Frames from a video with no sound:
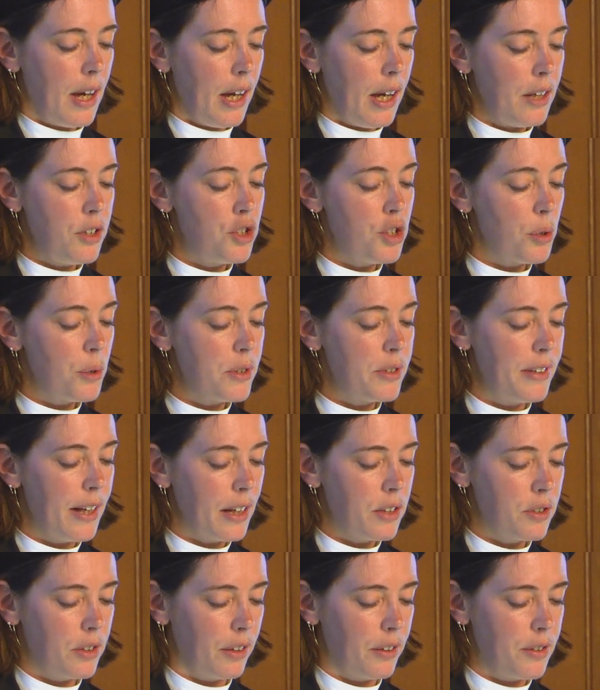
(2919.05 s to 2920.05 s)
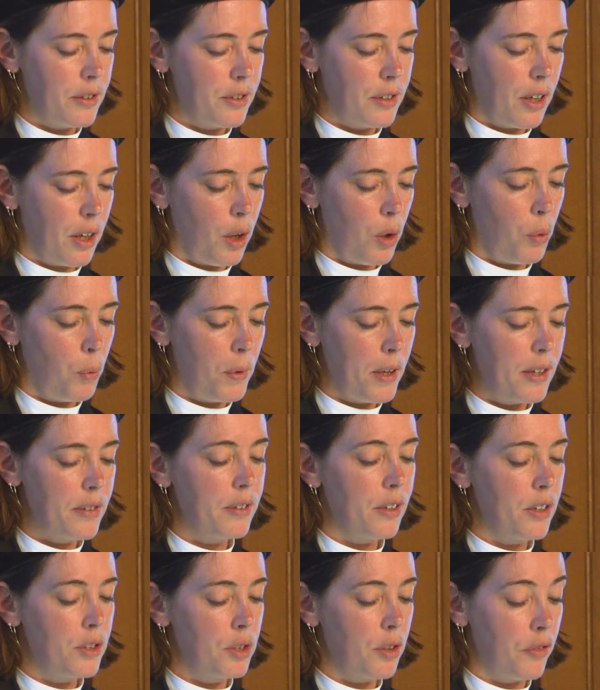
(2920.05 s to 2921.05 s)
In jurisdictions
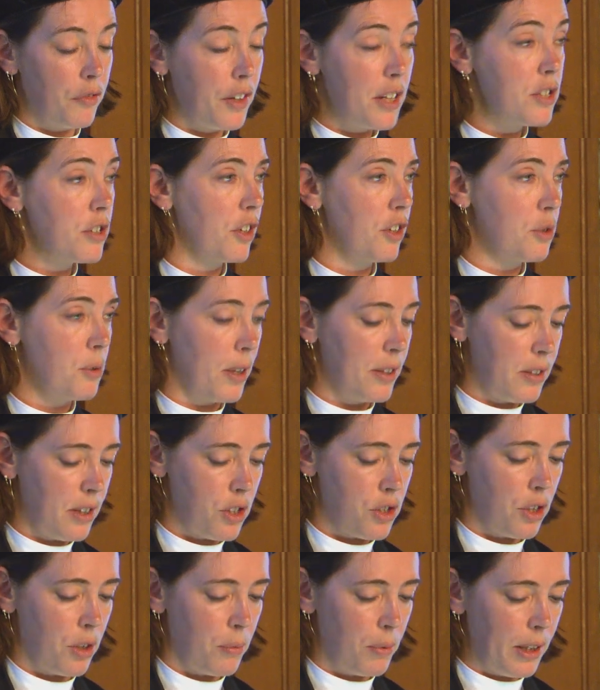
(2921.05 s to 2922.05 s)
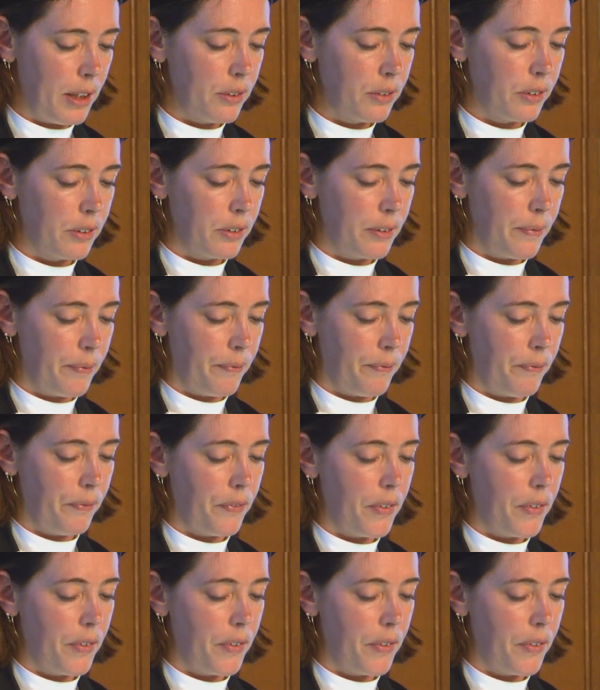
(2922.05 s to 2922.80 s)
with sufficient transition risks,